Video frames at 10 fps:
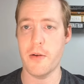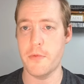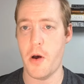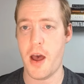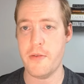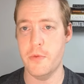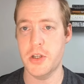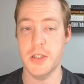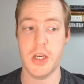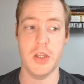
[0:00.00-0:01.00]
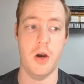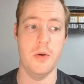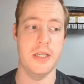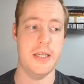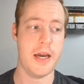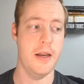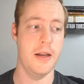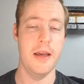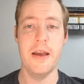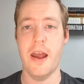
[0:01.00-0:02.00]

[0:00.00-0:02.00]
round 5, which is Katoa's second.